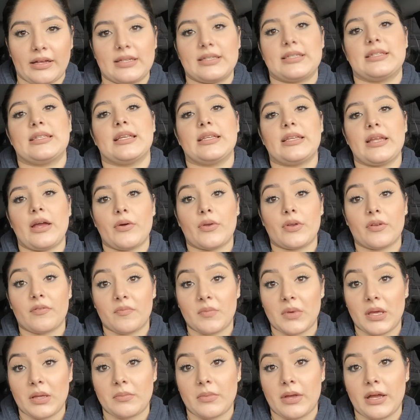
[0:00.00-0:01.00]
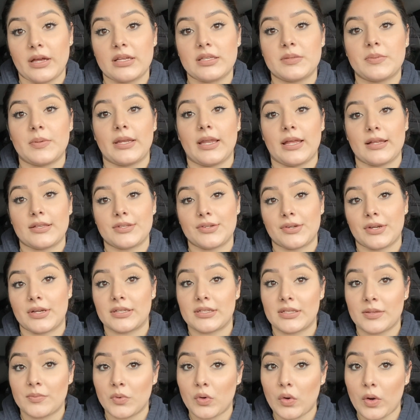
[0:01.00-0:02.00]
a sit down of me and my husband answering
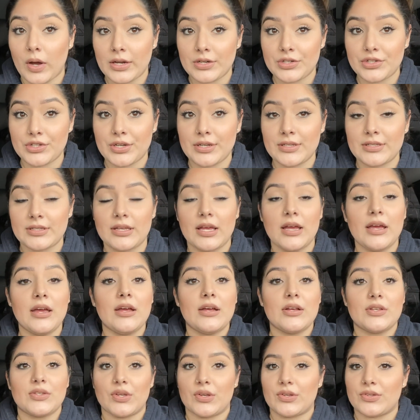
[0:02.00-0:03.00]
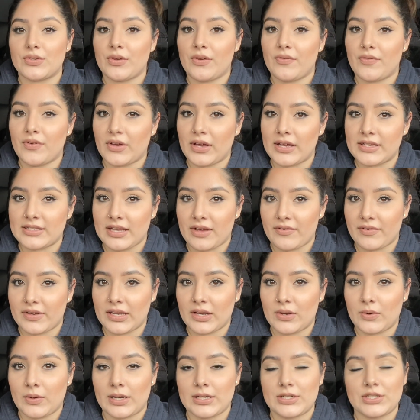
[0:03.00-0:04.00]
some questions. So also, if you guys have
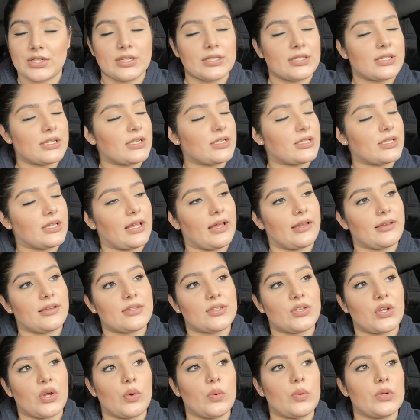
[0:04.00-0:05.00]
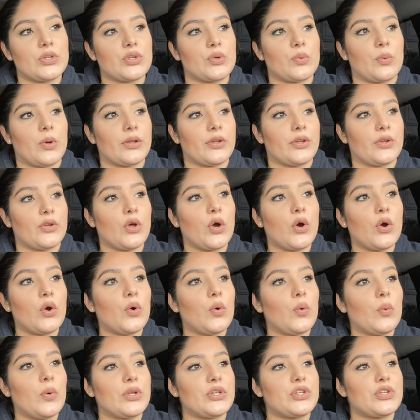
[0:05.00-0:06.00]
any questions, just let us know what you want to
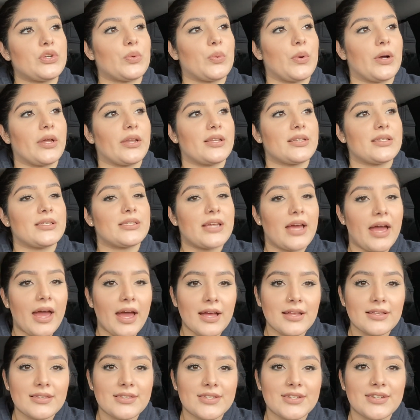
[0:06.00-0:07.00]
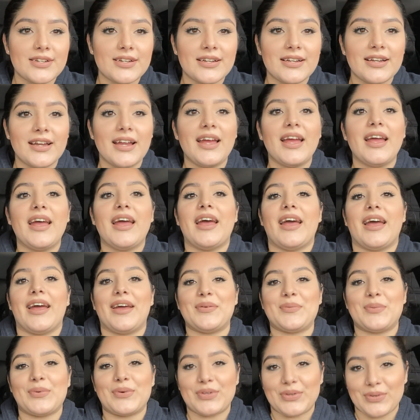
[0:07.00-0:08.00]
know, what you want us to answer,
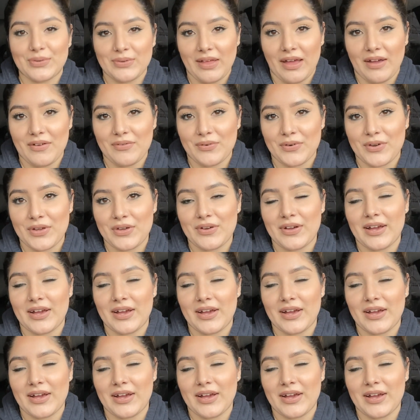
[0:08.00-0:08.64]
and we'll do that for you